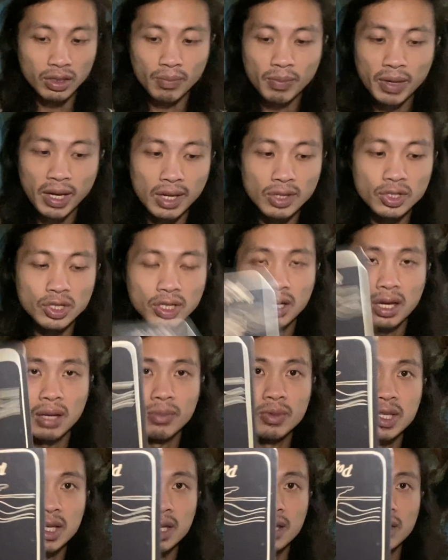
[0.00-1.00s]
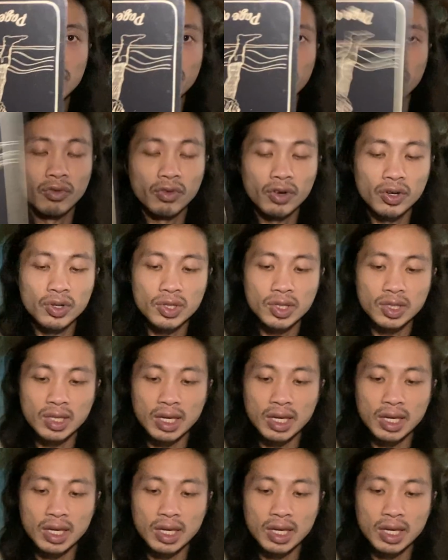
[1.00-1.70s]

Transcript: Page of Cups in the reverse,